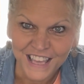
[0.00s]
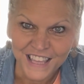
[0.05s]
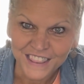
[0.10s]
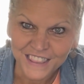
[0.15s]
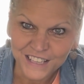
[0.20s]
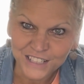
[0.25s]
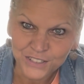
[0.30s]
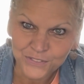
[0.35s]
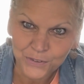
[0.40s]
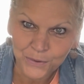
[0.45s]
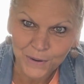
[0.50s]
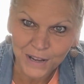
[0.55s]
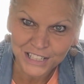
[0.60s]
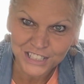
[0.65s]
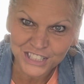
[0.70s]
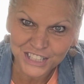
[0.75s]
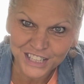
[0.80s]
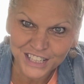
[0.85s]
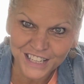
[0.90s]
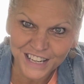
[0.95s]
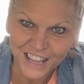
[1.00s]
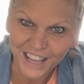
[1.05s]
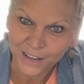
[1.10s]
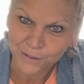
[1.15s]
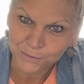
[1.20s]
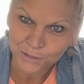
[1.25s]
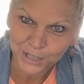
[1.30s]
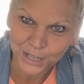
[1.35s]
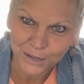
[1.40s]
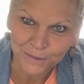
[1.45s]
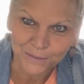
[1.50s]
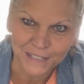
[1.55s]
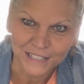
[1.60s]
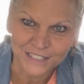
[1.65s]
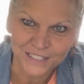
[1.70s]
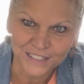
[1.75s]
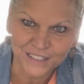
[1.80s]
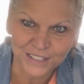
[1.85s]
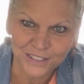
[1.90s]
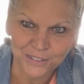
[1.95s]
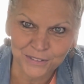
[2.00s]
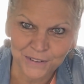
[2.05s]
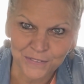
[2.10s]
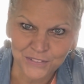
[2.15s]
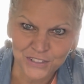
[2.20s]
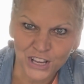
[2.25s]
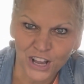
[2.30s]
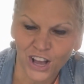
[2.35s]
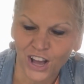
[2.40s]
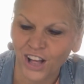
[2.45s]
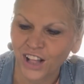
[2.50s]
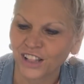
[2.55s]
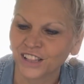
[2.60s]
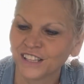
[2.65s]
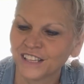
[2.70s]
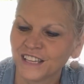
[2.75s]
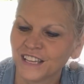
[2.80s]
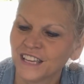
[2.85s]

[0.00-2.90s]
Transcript: Thanks for watching, and we'll get right to the thrift haul.